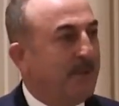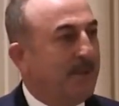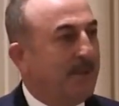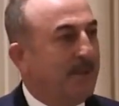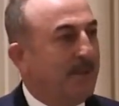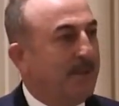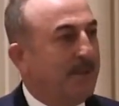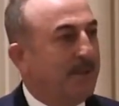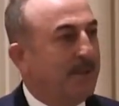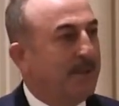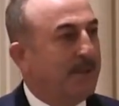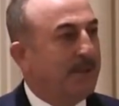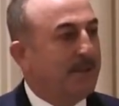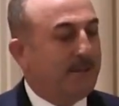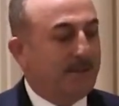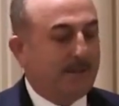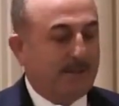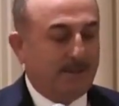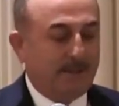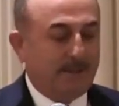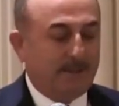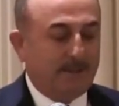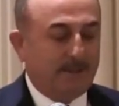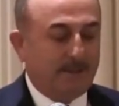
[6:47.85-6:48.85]

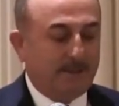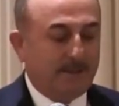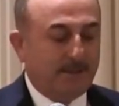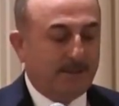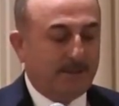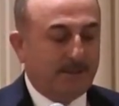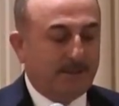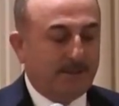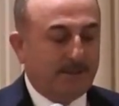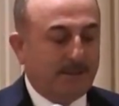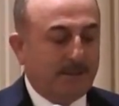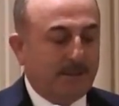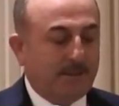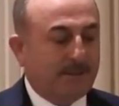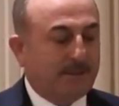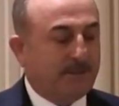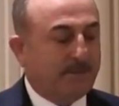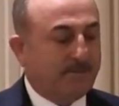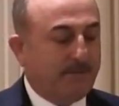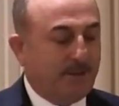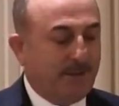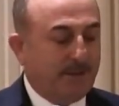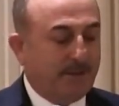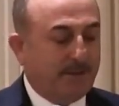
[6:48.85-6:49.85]

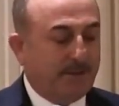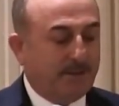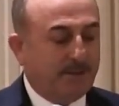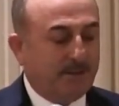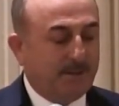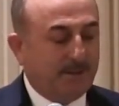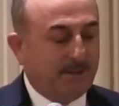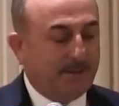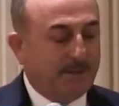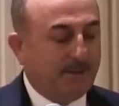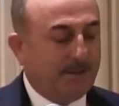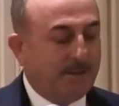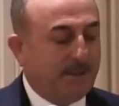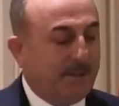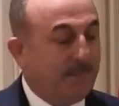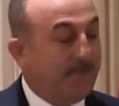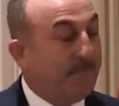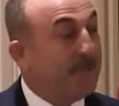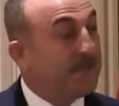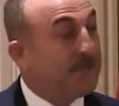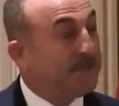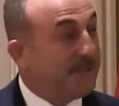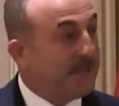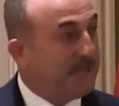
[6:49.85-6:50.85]
and my
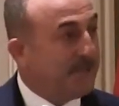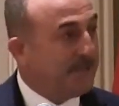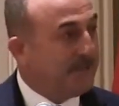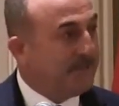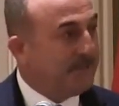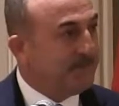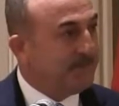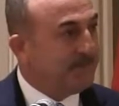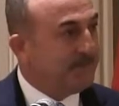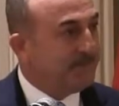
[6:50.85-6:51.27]
ambassador